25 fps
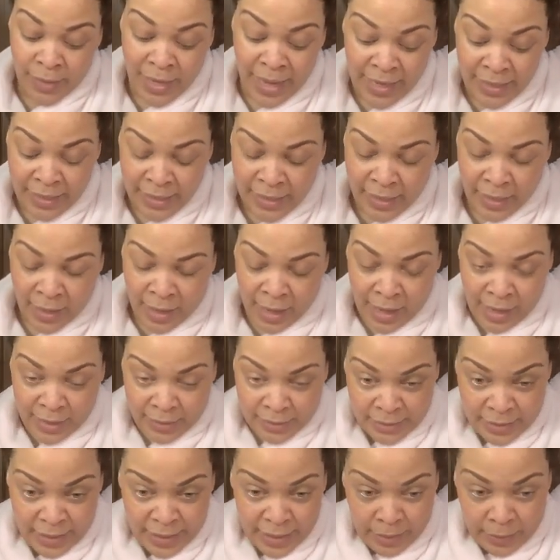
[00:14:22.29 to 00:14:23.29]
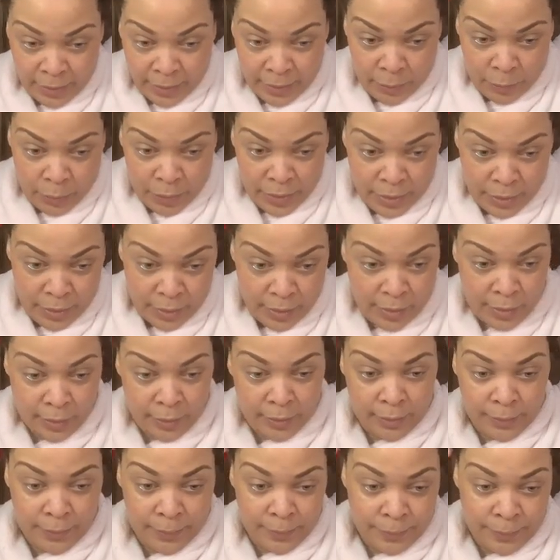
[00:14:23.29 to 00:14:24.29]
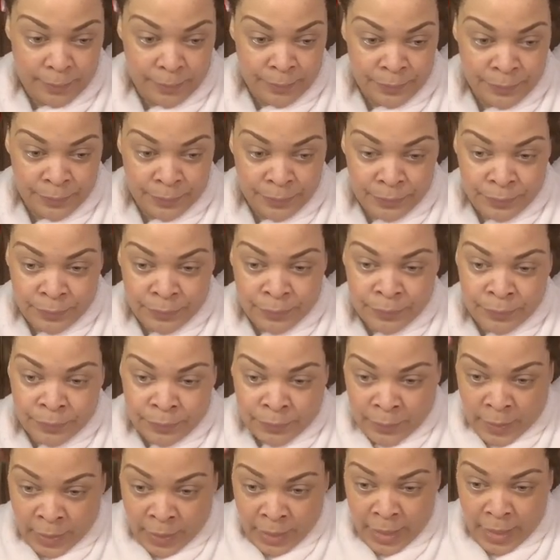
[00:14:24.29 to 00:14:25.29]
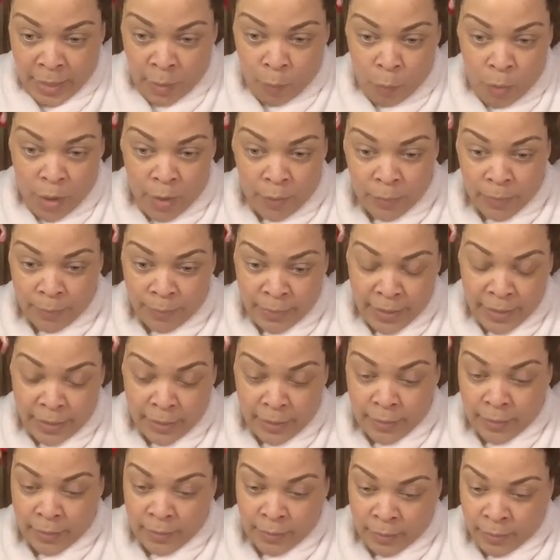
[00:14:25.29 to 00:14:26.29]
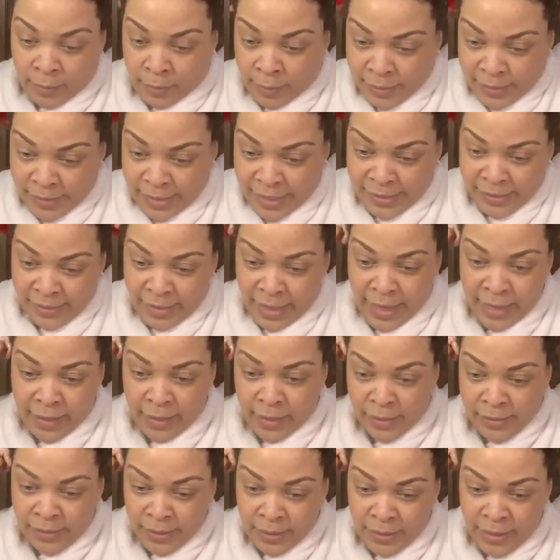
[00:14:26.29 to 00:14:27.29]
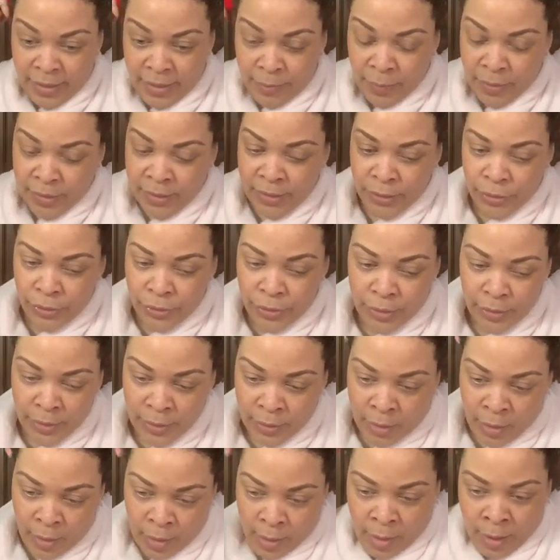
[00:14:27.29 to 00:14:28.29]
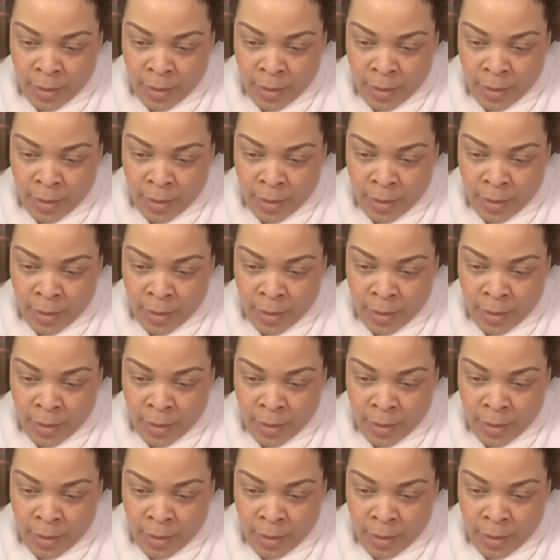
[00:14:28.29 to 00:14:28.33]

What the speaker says: I did cocktail it with quinoa repair, because that's like, it's a deep conditioner,